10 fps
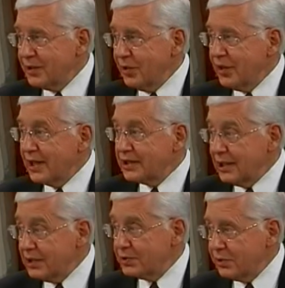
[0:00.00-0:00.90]
That's
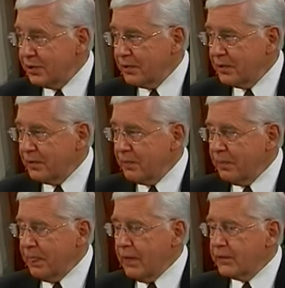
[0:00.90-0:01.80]
Israel,
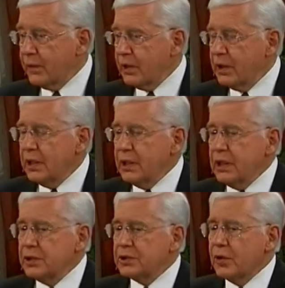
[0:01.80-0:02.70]
and so on.
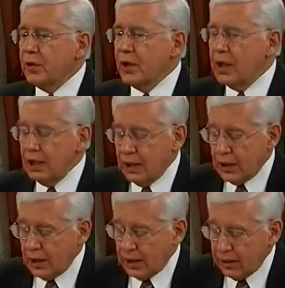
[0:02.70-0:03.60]
So
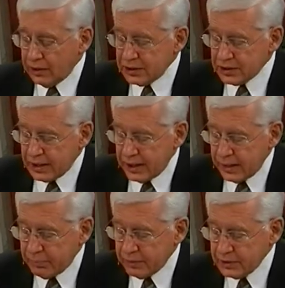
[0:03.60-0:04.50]
how does it
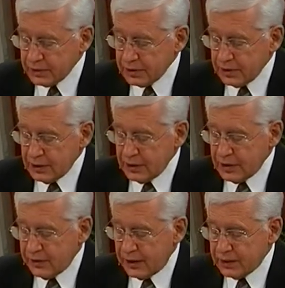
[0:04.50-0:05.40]
happen
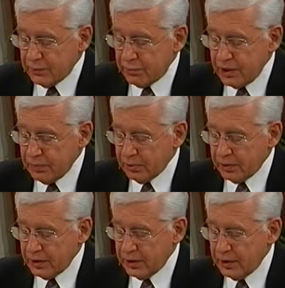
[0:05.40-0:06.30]
that the
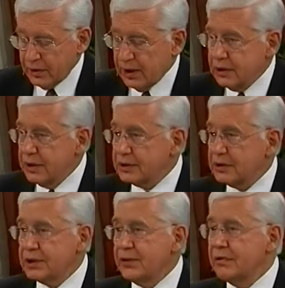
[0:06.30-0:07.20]
people here, and this
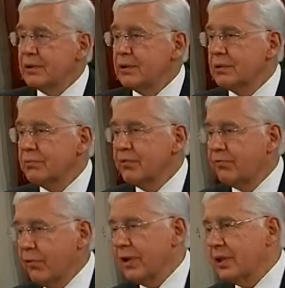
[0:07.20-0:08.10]
is even
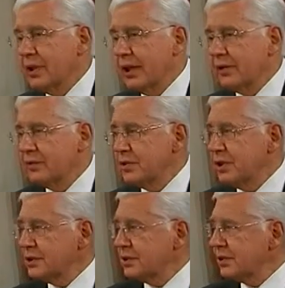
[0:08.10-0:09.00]
before the death of
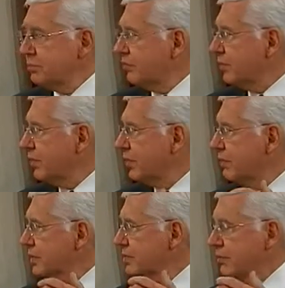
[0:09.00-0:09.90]
Jesus and before the
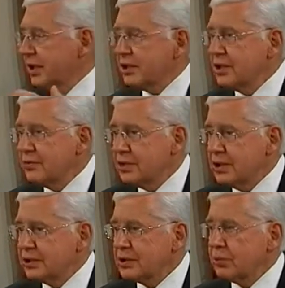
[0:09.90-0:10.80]
resurrection of
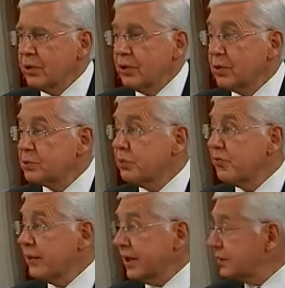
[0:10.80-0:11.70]
Jesus, when those
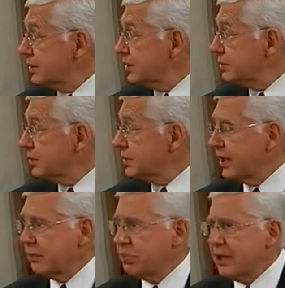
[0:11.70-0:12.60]
reflections will
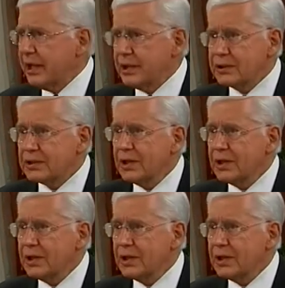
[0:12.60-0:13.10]
take place,